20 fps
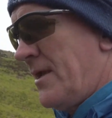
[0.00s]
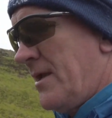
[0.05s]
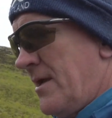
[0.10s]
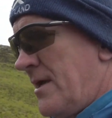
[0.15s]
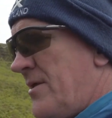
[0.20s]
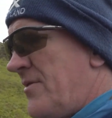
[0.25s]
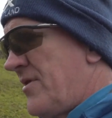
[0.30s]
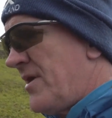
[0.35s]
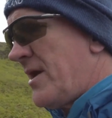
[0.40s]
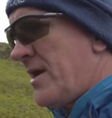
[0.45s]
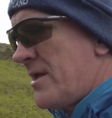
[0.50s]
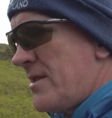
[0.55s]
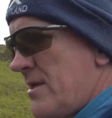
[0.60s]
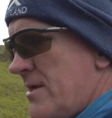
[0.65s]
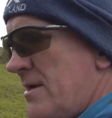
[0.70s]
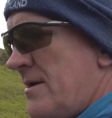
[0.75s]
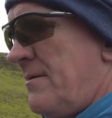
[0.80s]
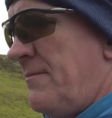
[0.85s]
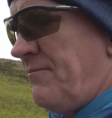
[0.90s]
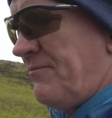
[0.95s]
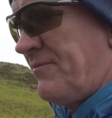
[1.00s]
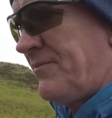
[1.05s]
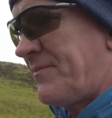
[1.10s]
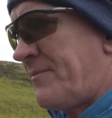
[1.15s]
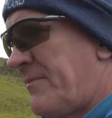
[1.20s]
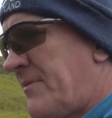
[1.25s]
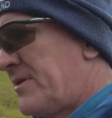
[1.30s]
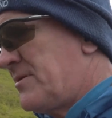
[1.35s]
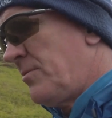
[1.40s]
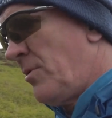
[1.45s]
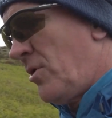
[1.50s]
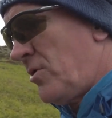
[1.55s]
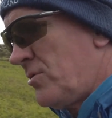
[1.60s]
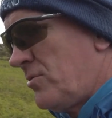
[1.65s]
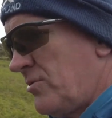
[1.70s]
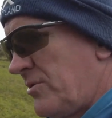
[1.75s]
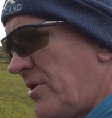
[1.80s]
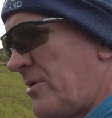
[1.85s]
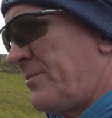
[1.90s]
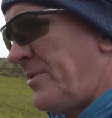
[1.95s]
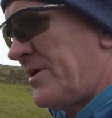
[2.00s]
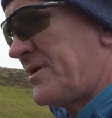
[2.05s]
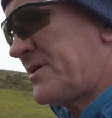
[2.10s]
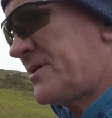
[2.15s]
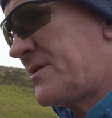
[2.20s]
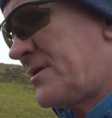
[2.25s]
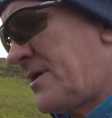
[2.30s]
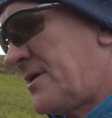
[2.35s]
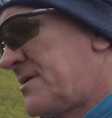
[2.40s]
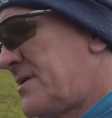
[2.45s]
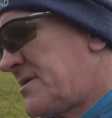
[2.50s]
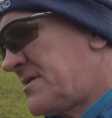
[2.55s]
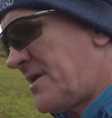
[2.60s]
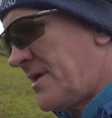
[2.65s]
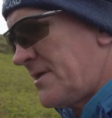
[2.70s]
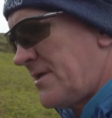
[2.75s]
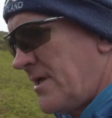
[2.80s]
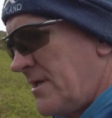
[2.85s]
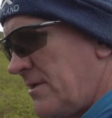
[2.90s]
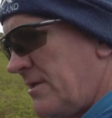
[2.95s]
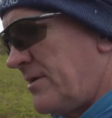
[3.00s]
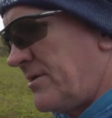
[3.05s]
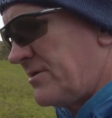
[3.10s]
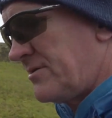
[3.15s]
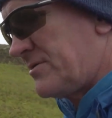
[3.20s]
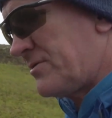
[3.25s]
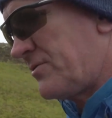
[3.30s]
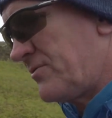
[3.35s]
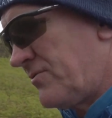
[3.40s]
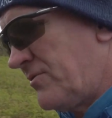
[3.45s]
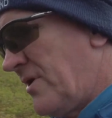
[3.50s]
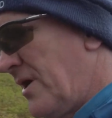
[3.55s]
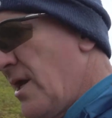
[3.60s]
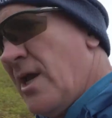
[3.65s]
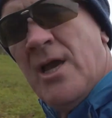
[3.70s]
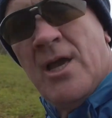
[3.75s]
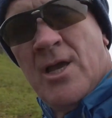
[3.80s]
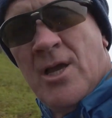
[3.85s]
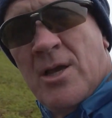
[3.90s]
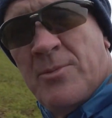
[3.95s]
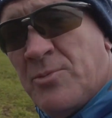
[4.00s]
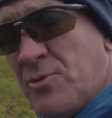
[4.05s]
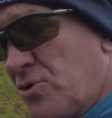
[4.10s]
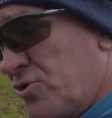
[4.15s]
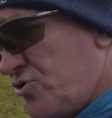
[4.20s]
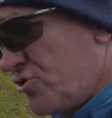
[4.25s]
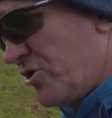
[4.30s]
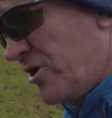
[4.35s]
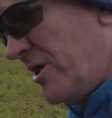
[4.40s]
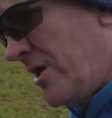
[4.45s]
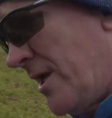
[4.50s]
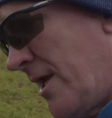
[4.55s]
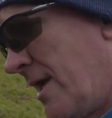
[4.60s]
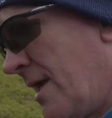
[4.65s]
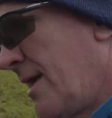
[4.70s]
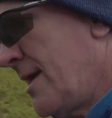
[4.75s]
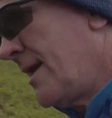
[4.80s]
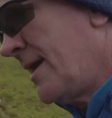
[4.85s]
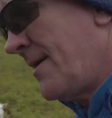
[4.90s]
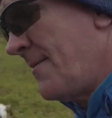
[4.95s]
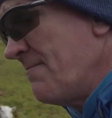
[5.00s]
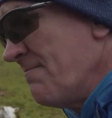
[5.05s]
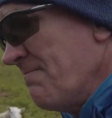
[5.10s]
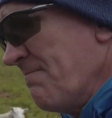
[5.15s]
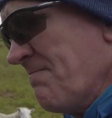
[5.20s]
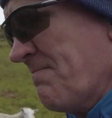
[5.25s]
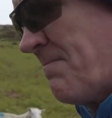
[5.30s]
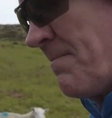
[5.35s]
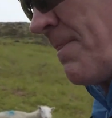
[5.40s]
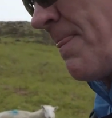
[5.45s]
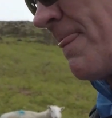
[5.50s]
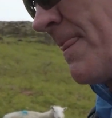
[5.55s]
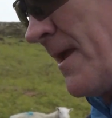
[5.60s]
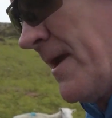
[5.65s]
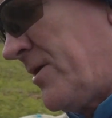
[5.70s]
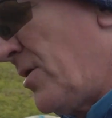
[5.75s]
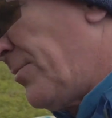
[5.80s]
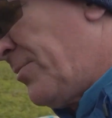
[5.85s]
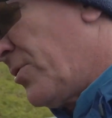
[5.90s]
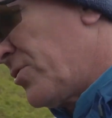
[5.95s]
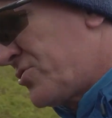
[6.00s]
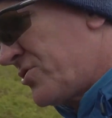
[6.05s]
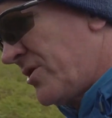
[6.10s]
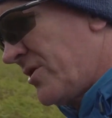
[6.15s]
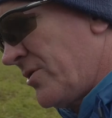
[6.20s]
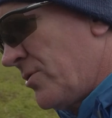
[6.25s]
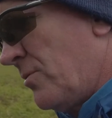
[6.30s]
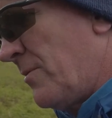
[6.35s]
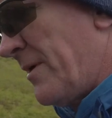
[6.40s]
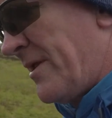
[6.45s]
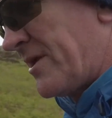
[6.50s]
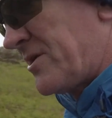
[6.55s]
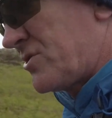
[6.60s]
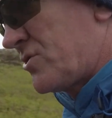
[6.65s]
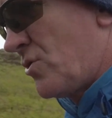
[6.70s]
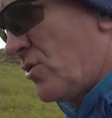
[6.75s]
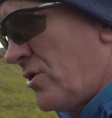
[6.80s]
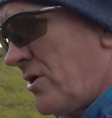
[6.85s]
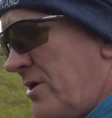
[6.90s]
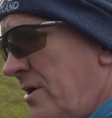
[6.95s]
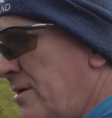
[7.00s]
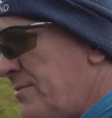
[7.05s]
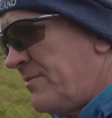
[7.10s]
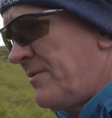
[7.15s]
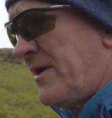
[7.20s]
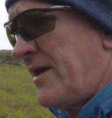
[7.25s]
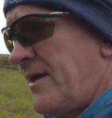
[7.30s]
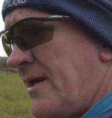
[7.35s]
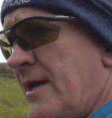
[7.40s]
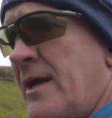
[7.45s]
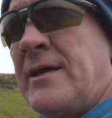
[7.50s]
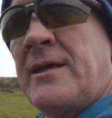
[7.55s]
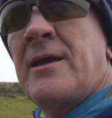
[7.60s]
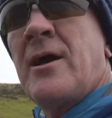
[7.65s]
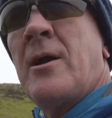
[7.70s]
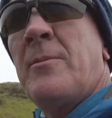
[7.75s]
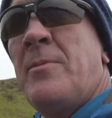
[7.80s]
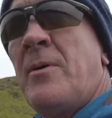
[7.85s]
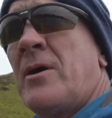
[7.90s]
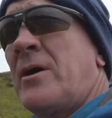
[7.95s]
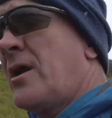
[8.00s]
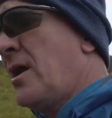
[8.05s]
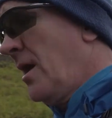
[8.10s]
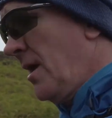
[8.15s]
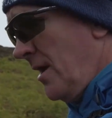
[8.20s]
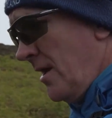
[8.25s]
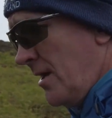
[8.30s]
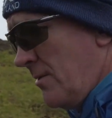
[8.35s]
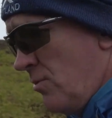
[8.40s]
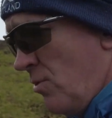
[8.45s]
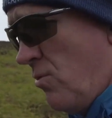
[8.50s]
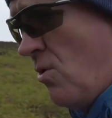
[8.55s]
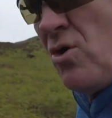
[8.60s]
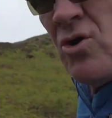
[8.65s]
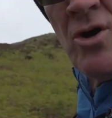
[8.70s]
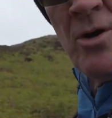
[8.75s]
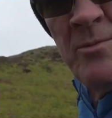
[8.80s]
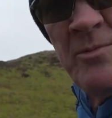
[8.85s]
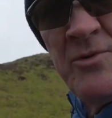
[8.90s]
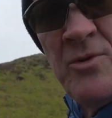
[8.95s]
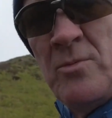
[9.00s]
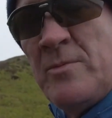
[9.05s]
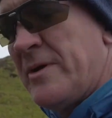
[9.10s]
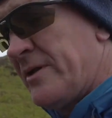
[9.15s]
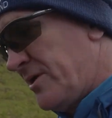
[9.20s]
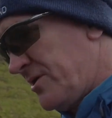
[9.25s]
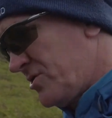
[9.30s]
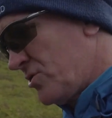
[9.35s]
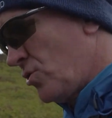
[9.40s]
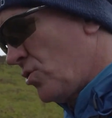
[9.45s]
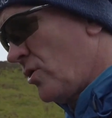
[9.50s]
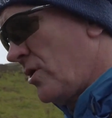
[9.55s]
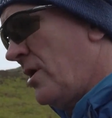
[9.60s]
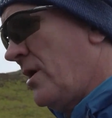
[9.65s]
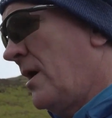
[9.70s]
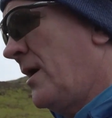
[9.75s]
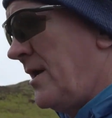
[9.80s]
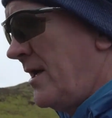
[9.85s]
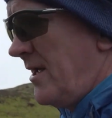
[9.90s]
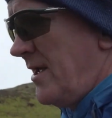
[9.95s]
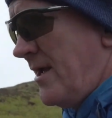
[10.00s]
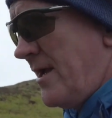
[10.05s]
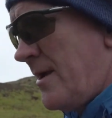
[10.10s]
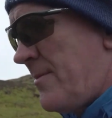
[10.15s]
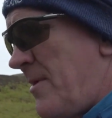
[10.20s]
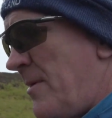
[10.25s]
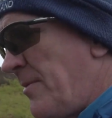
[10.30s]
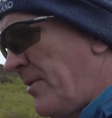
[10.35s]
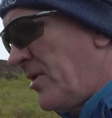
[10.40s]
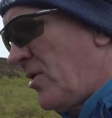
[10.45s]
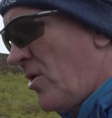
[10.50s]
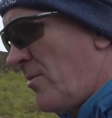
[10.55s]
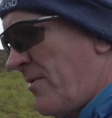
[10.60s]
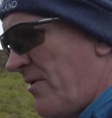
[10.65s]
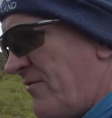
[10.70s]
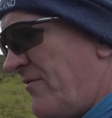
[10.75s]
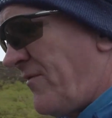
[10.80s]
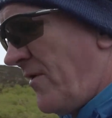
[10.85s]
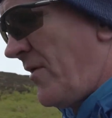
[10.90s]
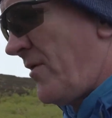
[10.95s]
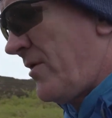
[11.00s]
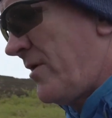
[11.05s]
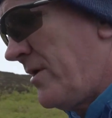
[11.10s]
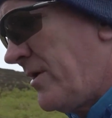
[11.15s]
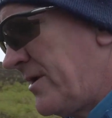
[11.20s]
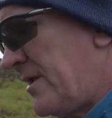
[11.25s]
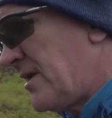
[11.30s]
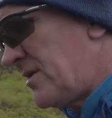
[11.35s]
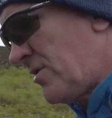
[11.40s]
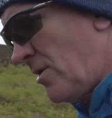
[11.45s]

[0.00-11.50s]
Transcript: And then um, tomorrow we'll get the bus, as I said earlier, to Portree, not Portree, the Old Man of Storr uh, car park, and we'll walk up the Old Man of Storr, and maybe a little bit further, and then